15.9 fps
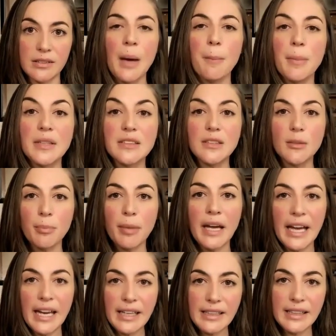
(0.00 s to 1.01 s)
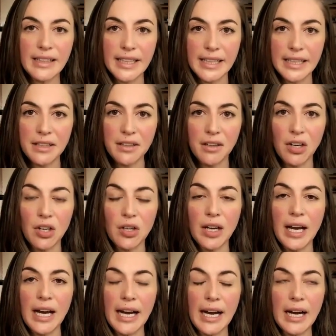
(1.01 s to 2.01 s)
But depending on
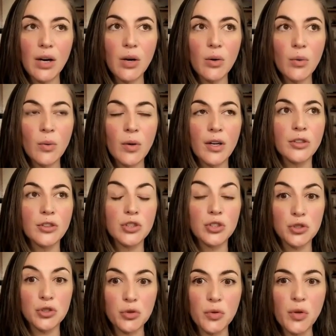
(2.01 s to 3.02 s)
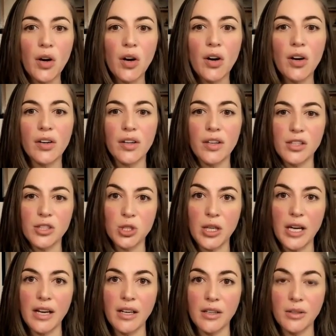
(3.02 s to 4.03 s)
how strong the
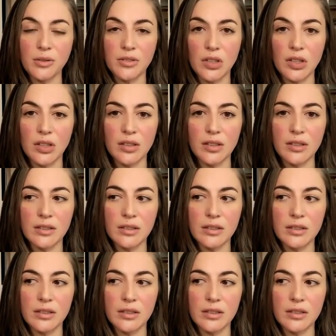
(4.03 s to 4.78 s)
shadows are,